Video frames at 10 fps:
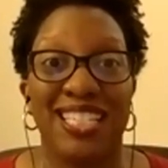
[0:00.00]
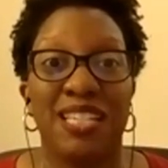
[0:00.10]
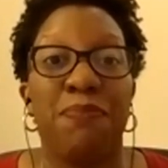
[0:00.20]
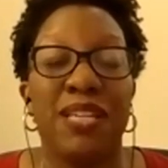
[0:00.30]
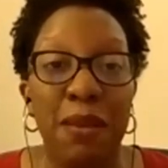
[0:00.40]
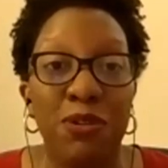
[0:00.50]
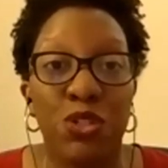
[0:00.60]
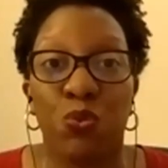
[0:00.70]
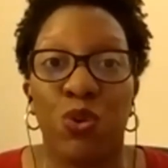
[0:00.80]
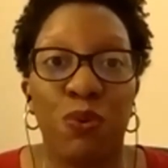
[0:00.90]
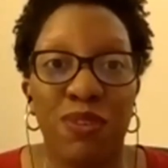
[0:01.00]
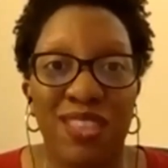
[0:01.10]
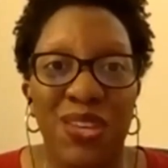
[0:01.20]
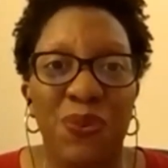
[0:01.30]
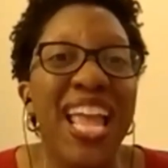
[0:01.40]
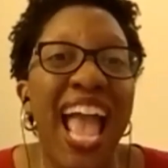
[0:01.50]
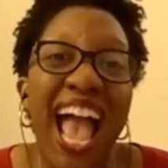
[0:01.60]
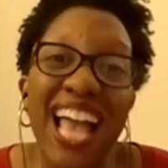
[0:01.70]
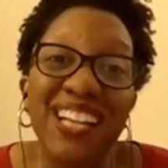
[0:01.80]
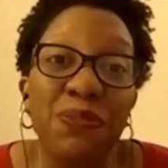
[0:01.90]
and be able to work with you
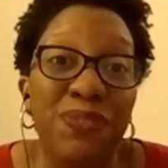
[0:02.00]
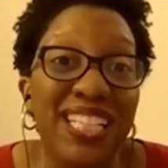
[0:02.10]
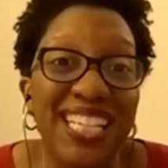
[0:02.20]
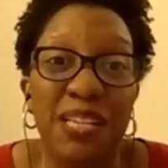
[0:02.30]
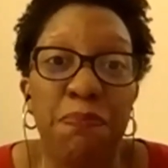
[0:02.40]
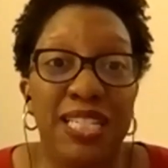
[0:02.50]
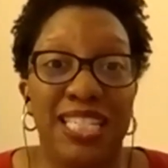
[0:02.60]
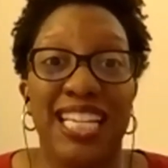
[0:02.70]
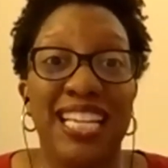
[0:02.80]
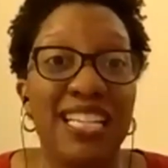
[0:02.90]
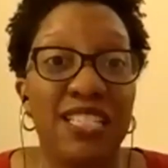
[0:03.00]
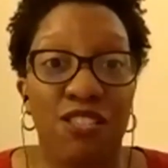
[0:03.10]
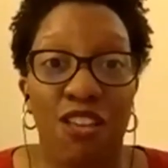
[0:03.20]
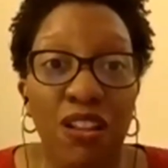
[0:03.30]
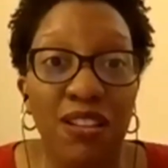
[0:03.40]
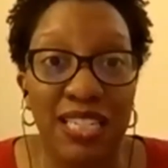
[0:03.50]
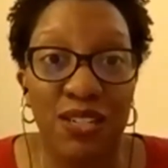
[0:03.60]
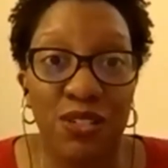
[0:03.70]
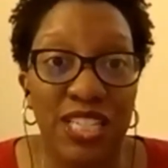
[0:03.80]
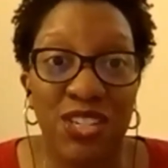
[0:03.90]
and really to be seen as thought
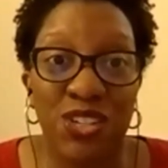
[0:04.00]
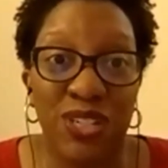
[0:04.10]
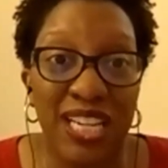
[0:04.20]
leaders in your